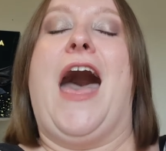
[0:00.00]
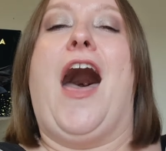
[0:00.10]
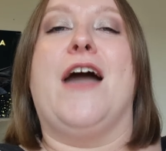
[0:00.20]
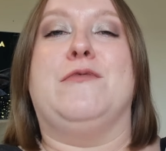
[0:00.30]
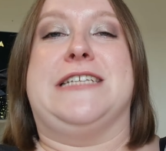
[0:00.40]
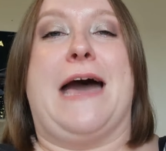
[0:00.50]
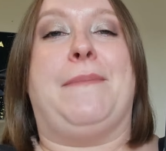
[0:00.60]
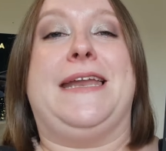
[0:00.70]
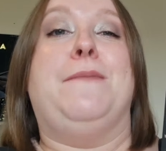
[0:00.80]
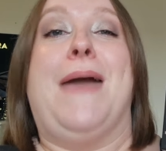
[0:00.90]
I would
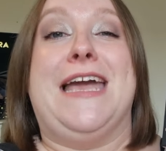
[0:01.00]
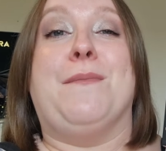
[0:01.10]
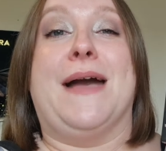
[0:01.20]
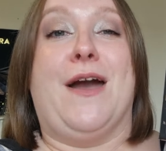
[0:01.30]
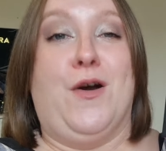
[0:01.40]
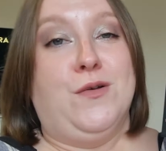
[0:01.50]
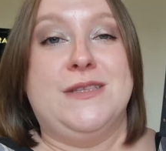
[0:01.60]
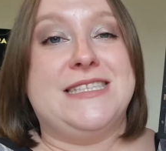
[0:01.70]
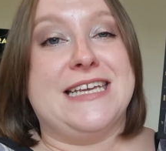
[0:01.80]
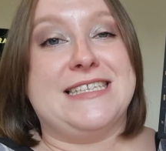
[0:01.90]
happily make my own
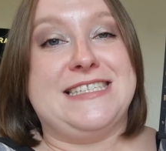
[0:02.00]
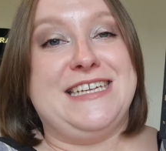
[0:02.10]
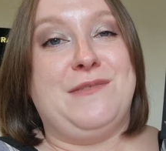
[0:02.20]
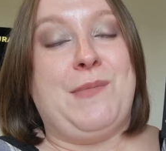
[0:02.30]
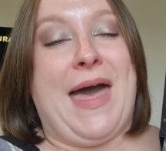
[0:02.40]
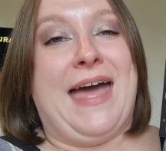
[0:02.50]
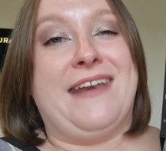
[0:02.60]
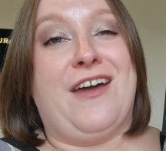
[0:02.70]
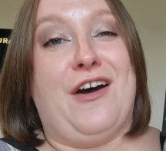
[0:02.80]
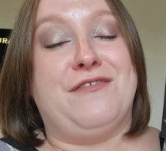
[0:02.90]
16
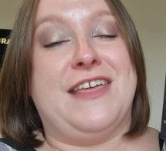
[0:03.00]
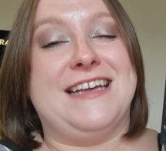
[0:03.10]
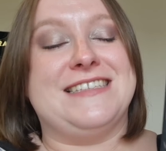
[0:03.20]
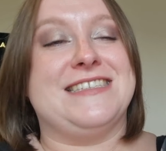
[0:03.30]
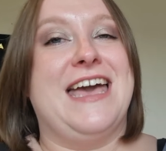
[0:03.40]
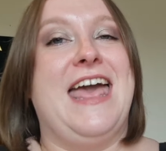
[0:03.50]
pan of this.